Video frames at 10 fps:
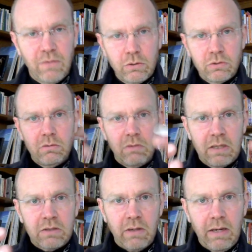those two
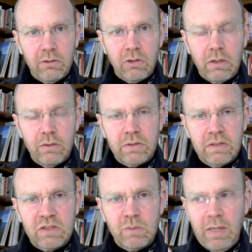things are held close
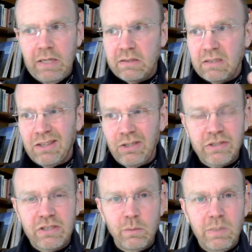in space, that there'll
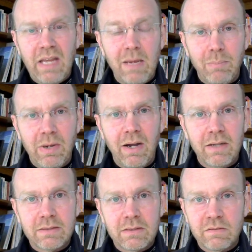still be that
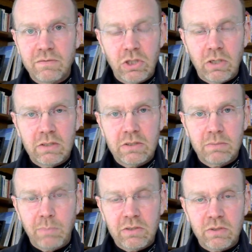positive
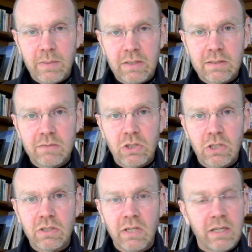charge, partial positive
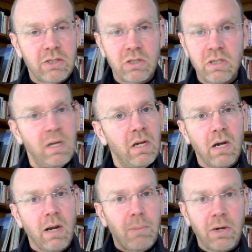charge on the hydrogen,
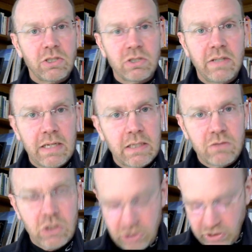a partial
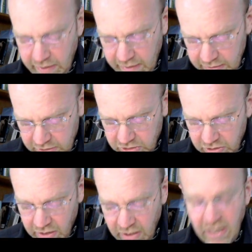negative charge on that
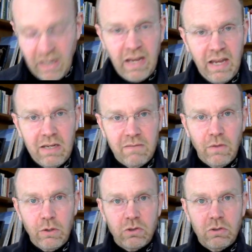oxygen, and if
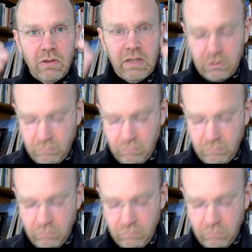those two things